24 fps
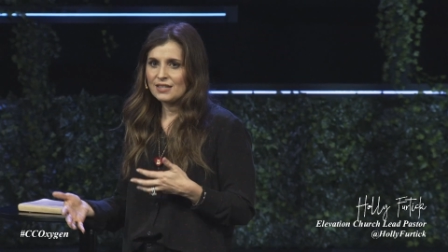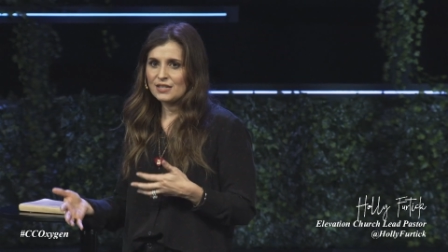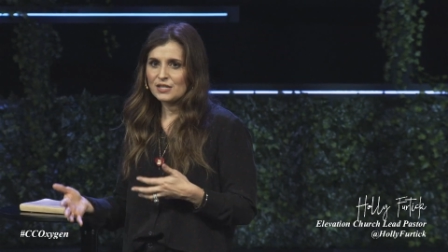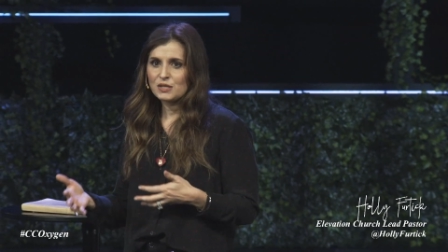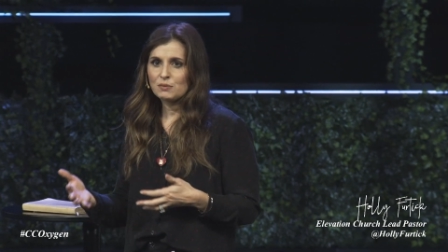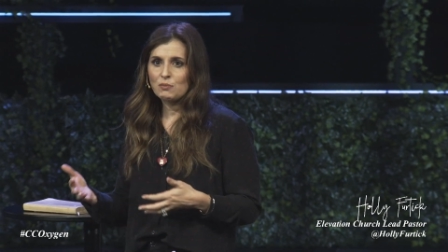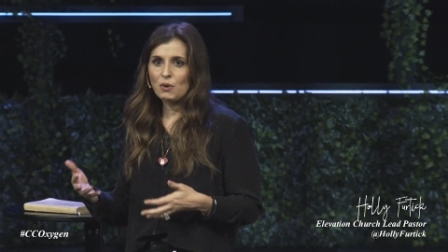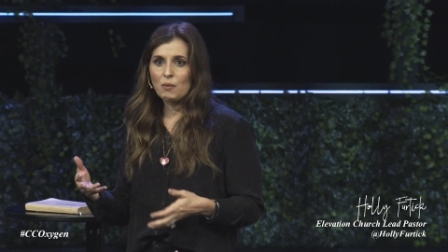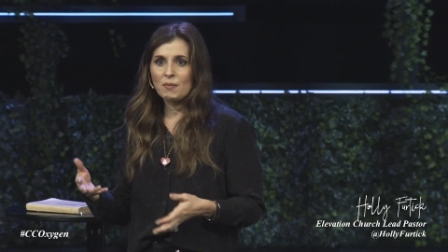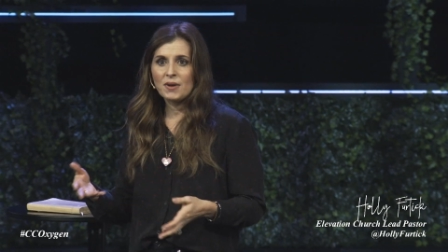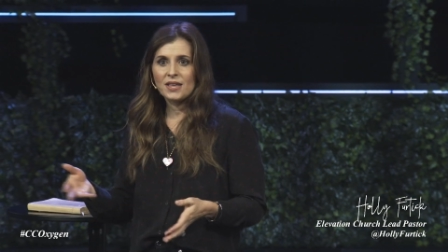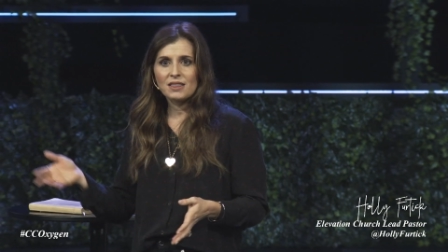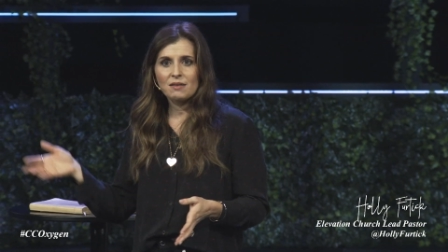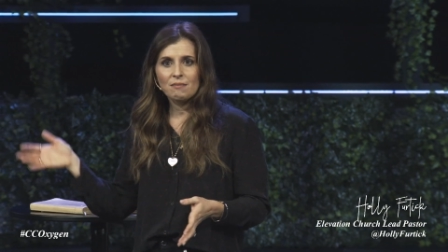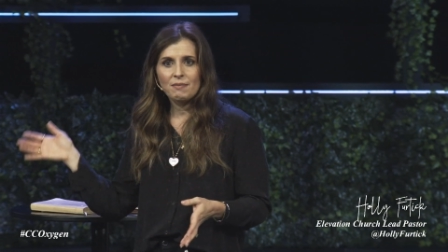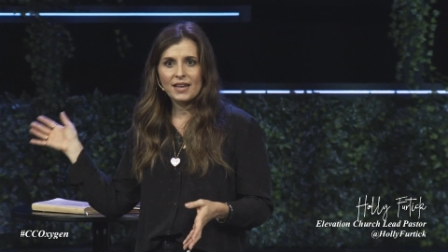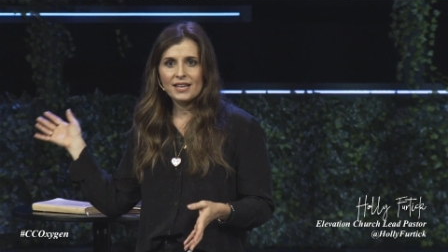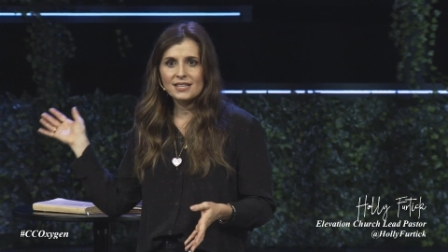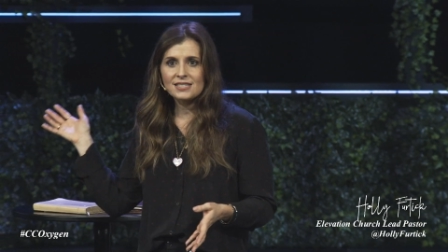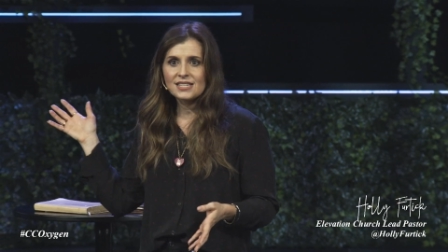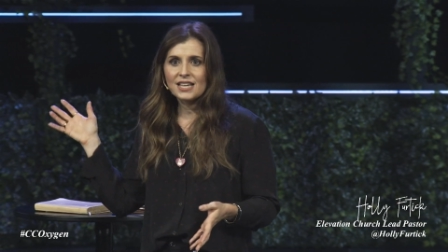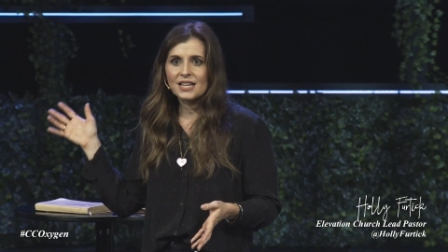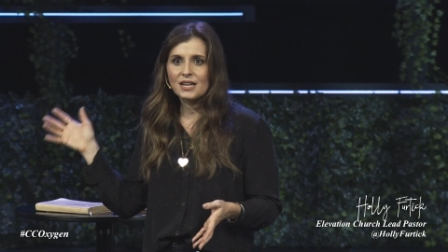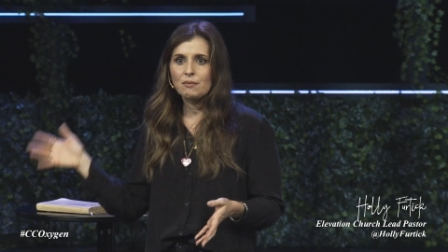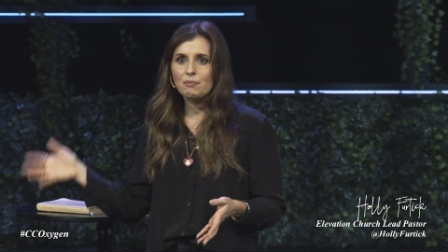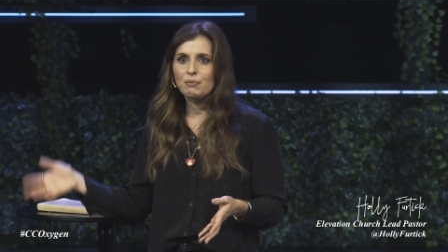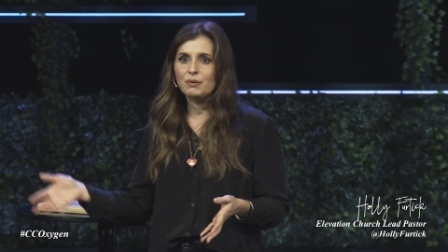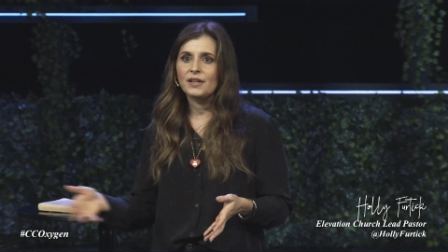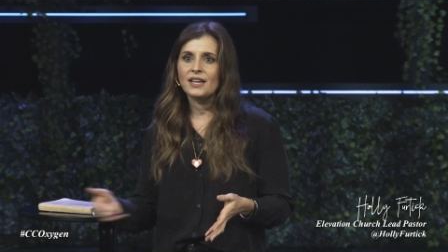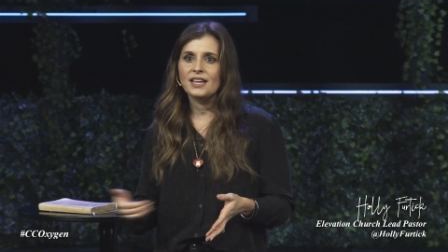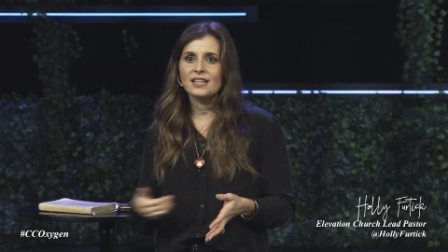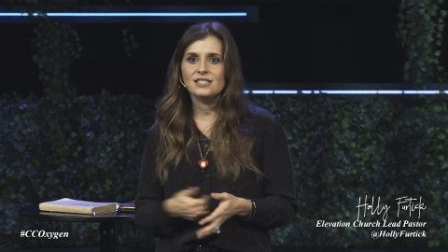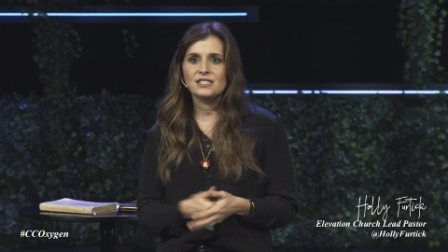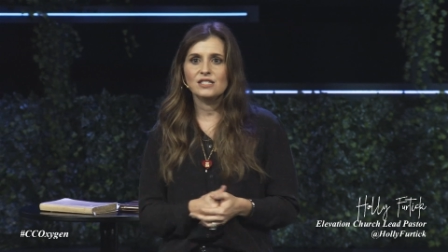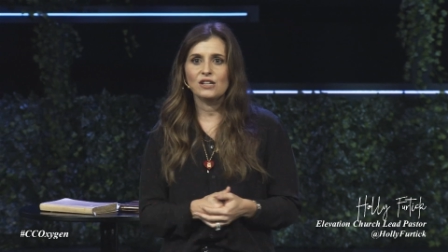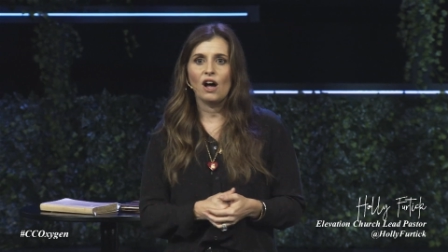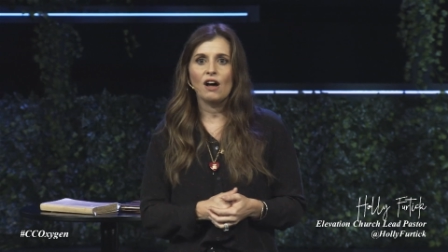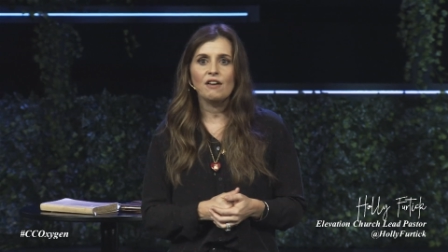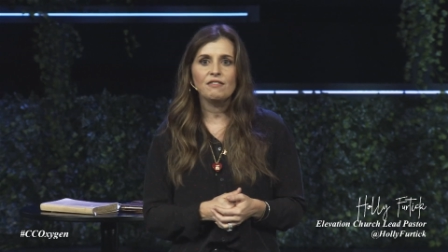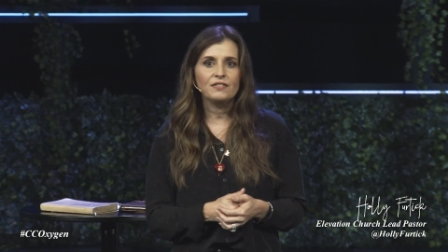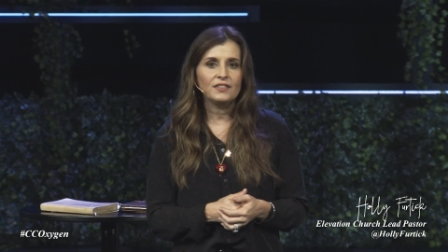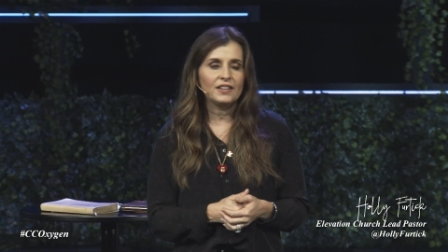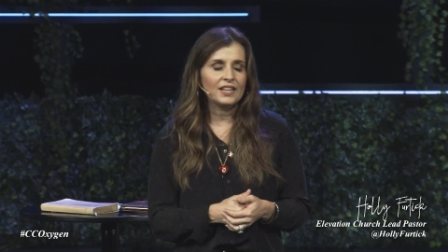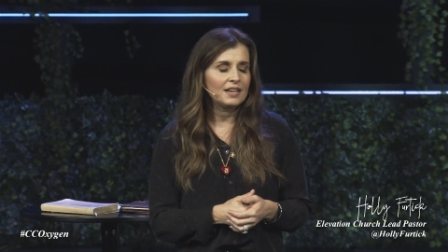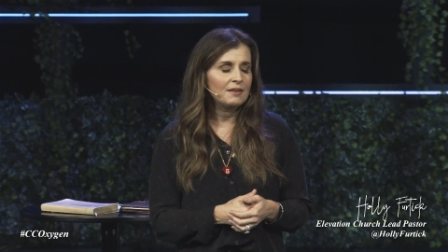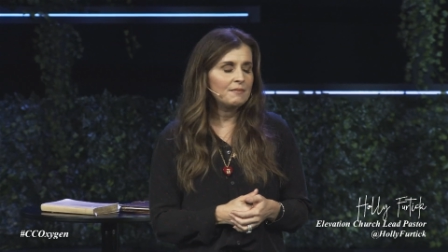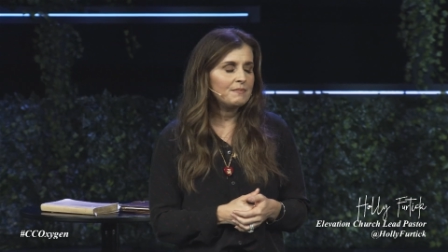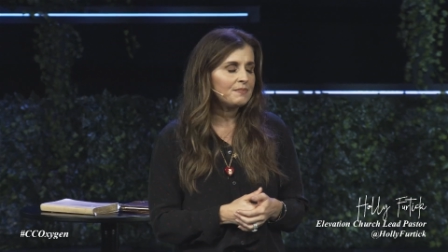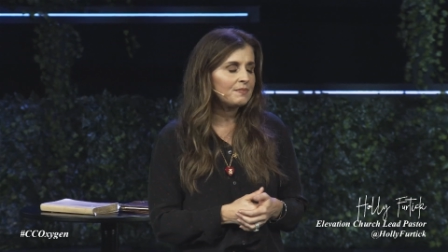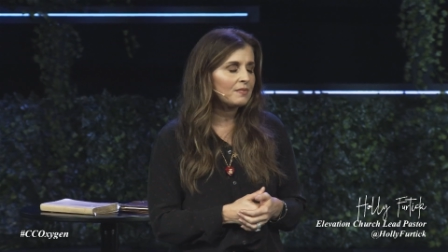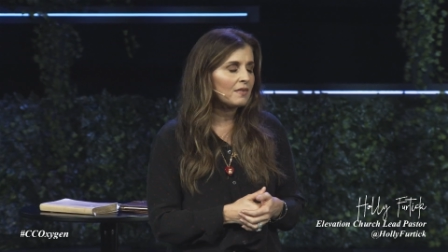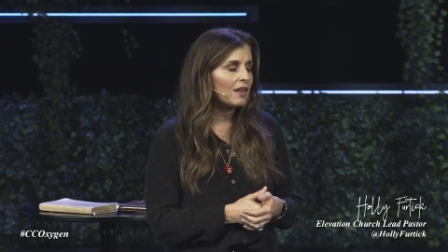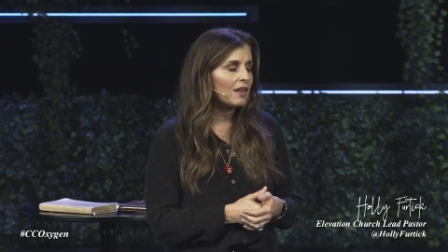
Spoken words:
this moment. The band's gonna play softly.